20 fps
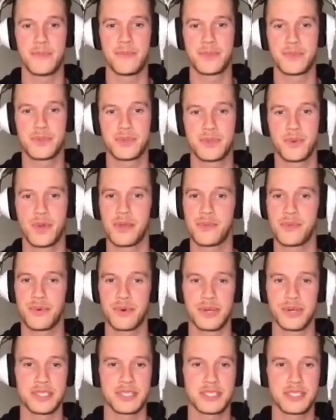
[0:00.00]
20
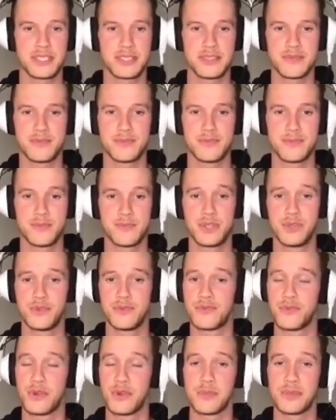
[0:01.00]
points, shooting
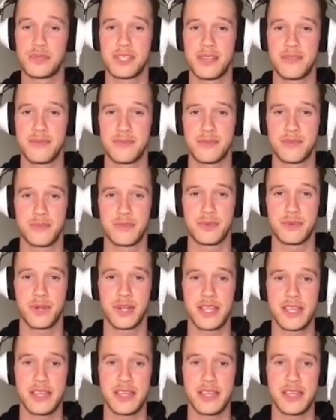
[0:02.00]
40% from three.